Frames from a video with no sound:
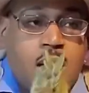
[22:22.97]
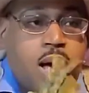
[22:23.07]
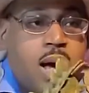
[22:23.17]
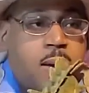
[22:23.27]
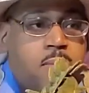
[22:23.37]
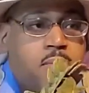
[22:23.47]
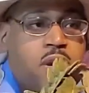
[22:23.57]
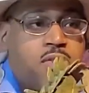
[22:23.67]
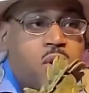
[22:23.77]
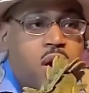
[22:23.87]
Um, but
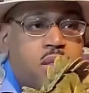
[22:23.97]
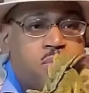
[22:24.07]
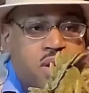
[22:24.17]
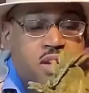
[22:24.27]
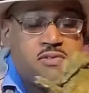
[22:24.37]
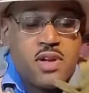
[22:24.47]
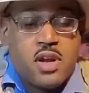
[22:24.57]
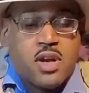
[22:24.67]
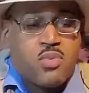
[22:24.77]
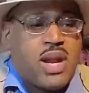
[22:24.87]
overall, it's a pretty good
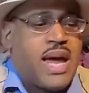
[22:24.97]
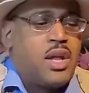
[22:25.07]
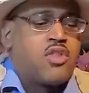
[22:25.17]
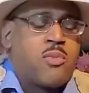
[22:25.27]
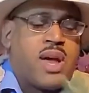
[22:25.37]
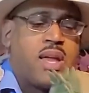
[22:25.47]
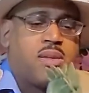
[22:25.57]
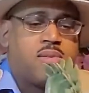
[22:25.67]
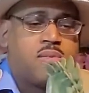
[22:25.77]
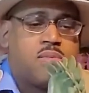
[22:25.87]
figure. It's what I use for my
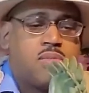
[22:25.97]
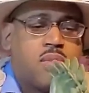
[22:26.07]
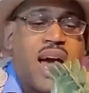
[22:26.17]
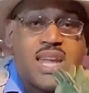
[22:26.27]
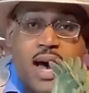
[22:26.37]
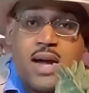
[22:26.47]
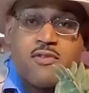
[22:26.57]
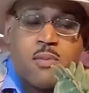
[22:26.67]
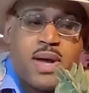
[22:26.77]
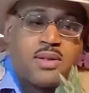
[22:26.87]
icon,
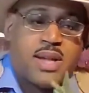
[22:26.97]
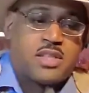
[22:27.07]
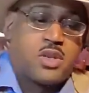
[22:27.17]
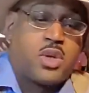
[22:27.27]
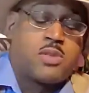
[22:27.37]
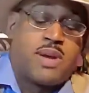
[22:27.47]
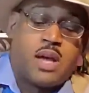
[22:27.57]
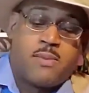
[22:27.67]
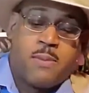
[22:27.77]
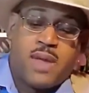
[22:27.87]
for my Stegosaurus on my,
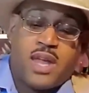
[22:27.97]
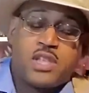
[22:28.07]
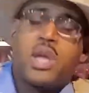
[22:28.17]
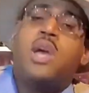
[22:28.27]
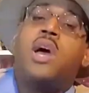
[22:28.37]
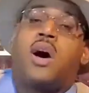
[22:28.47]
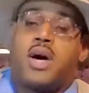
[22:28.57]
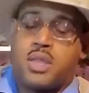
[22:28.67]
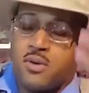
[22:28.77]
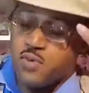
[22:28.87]
on my page.
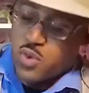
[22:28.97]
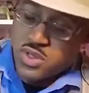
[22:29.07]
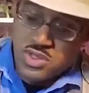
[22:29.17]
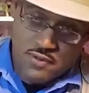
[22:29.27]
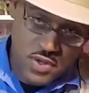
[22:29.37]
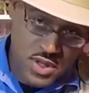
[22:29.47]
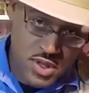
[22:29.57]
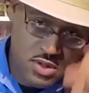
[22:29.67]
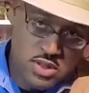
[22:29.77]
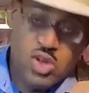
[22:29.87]
Also, of course, if you go
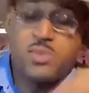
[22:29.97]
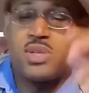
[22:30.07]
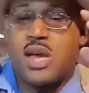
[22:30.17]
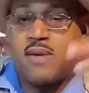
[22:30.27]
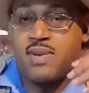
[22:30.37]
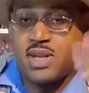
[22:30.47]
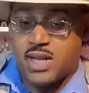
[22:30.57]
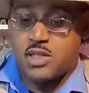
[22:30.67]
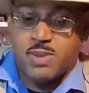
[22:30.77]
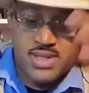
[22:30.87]
to the description, I'll have a link to my